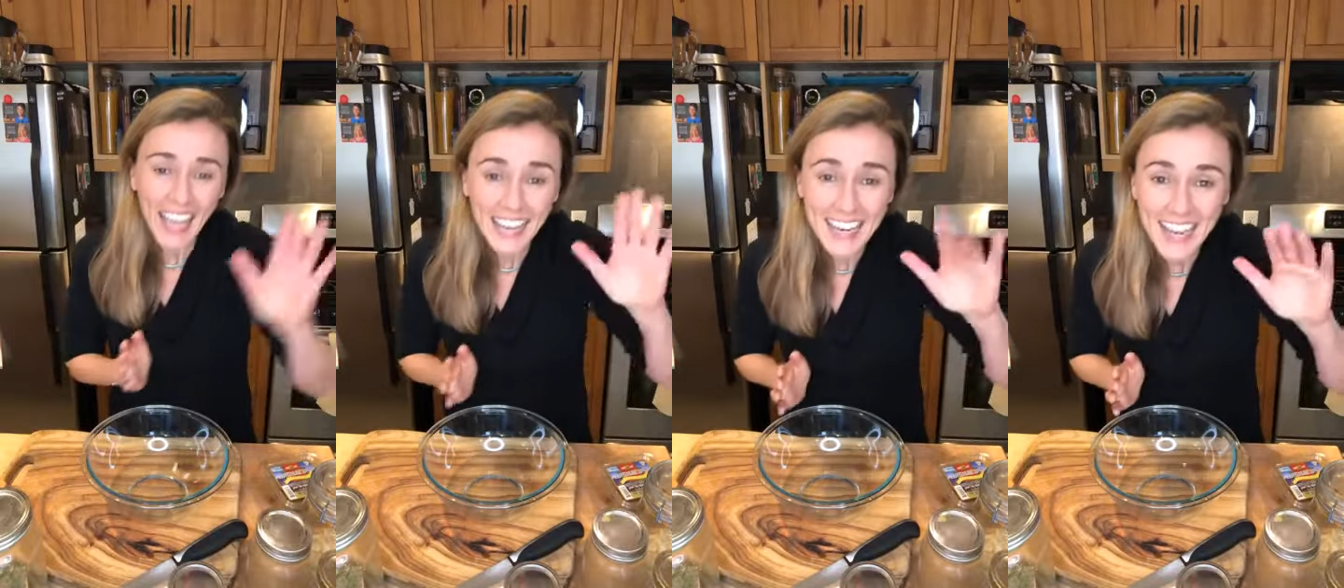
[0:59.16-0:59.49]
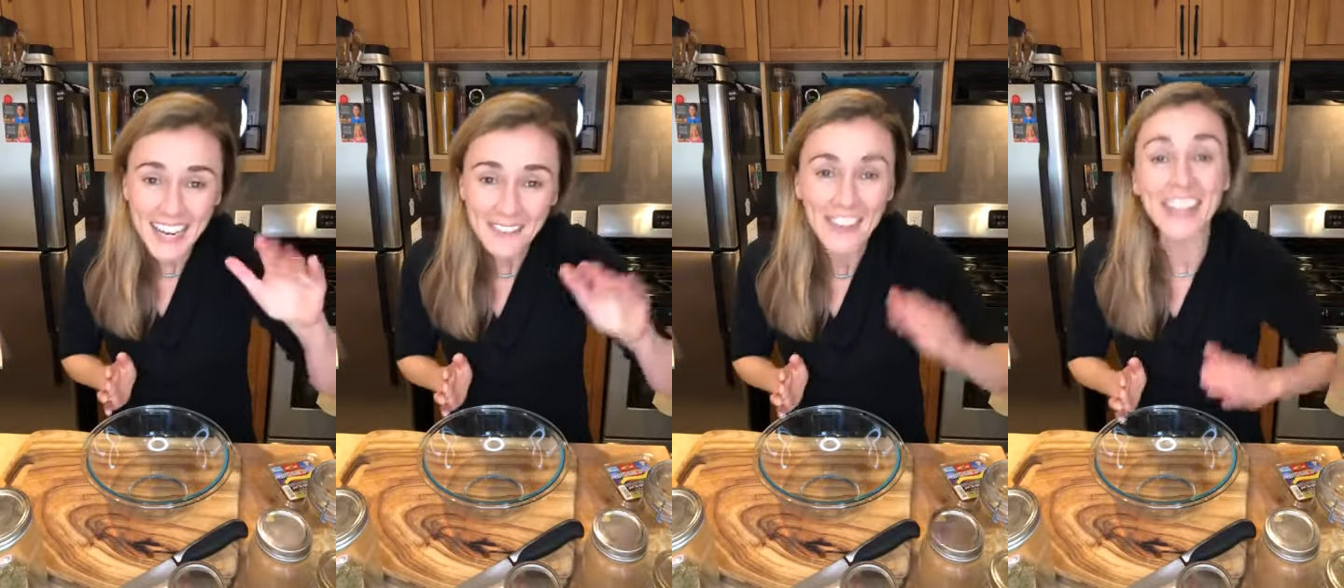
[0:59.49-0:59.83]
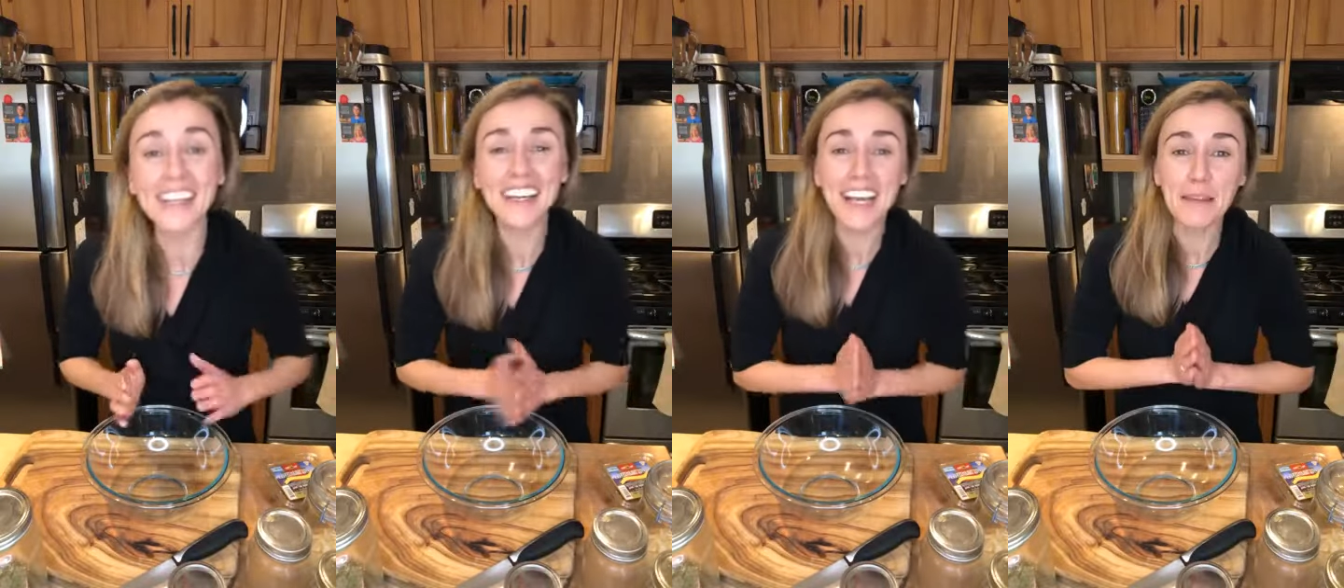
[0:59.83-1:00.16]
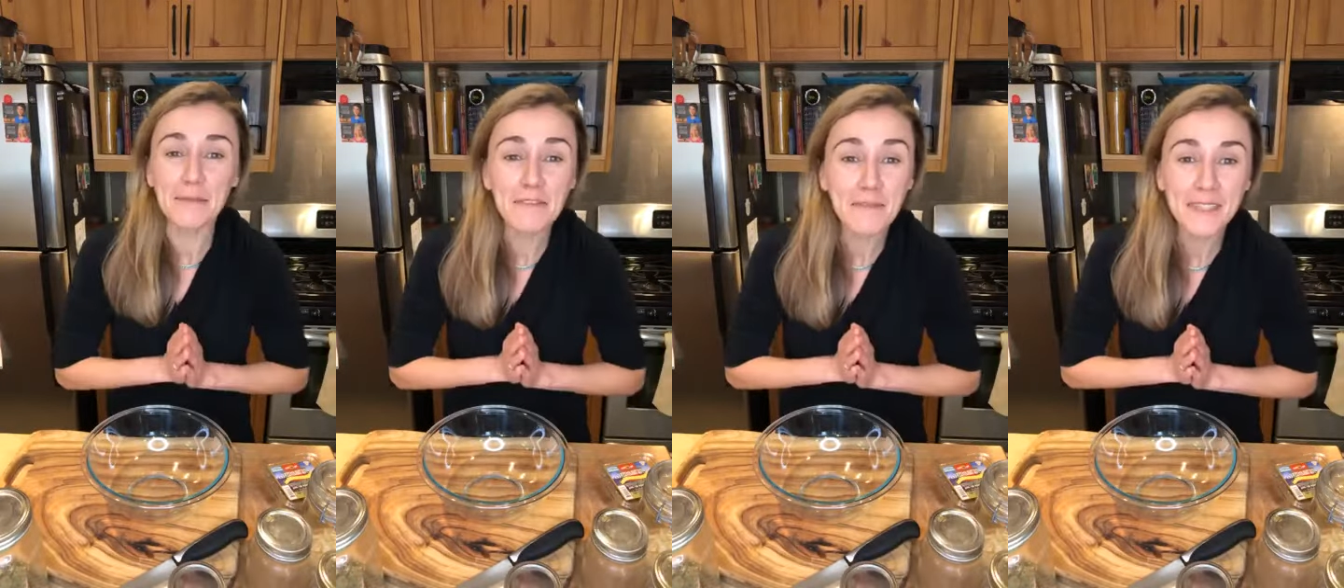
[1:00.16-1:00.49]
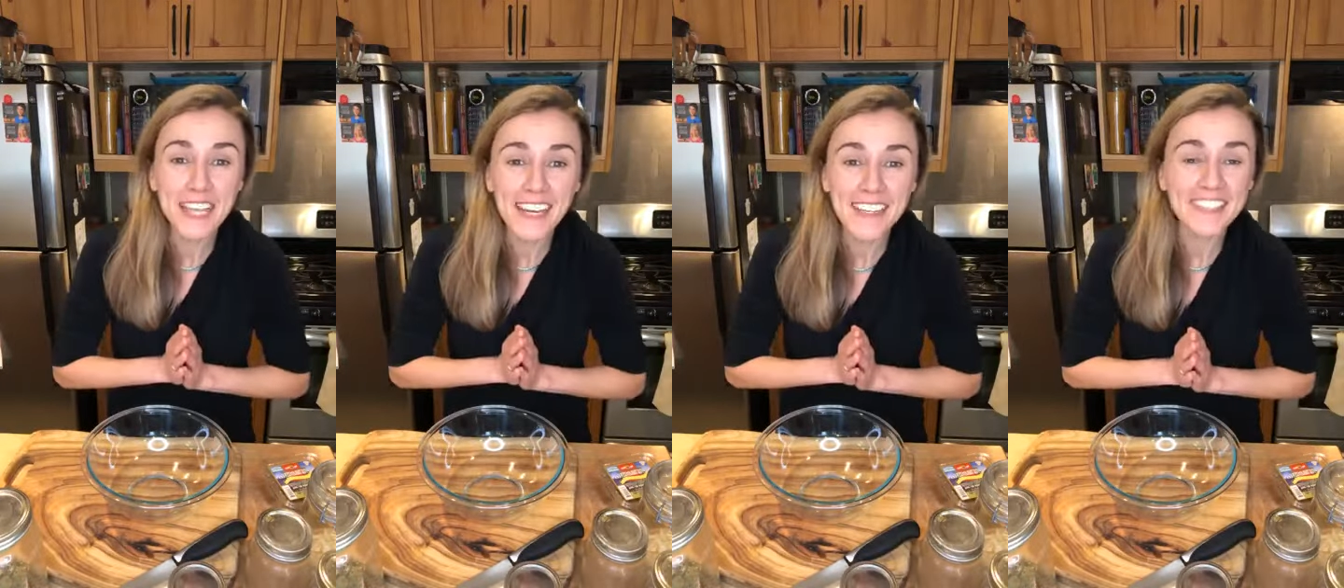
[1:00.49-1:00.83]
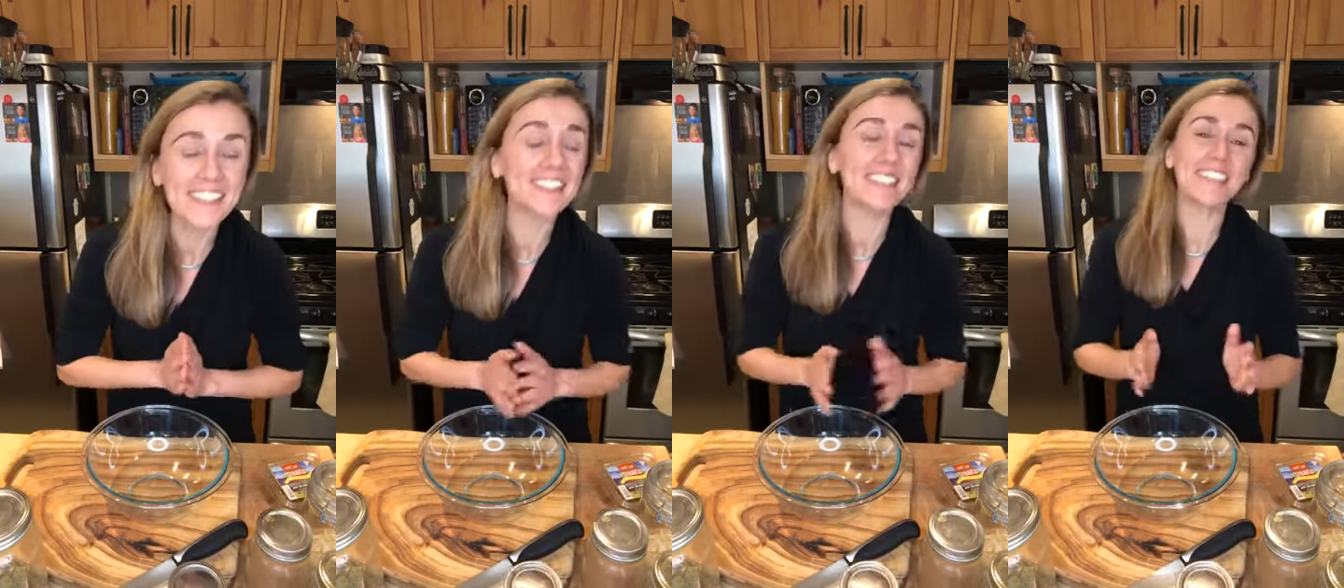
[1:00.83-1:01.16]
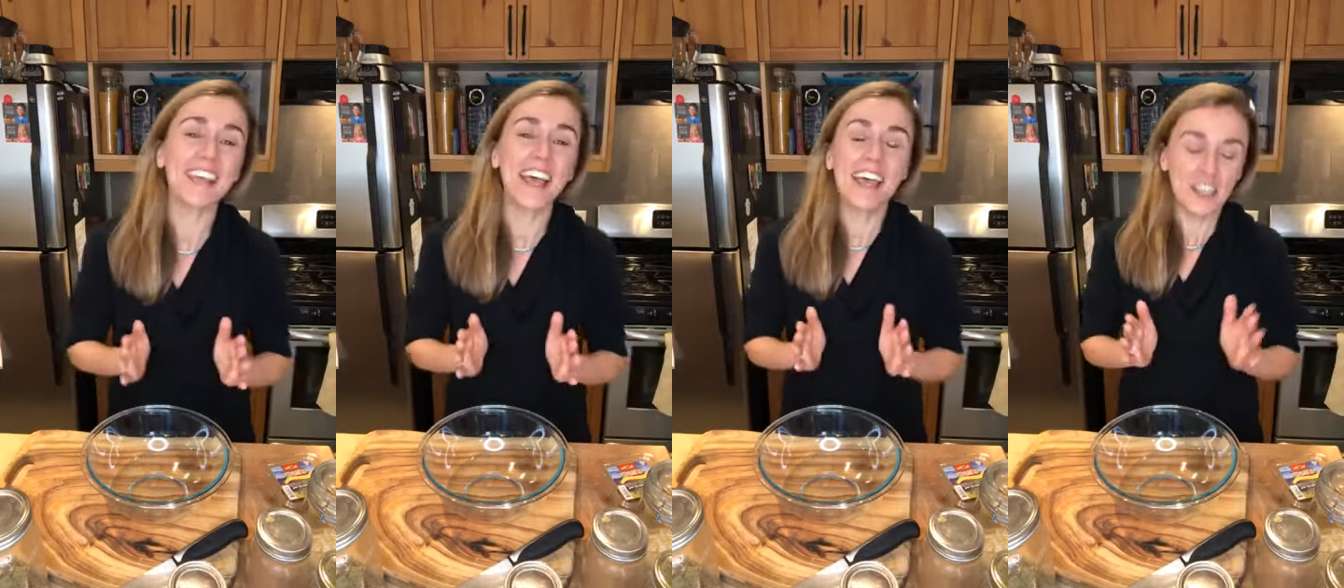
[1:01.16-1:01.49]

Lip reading: Hey Amy from Texas.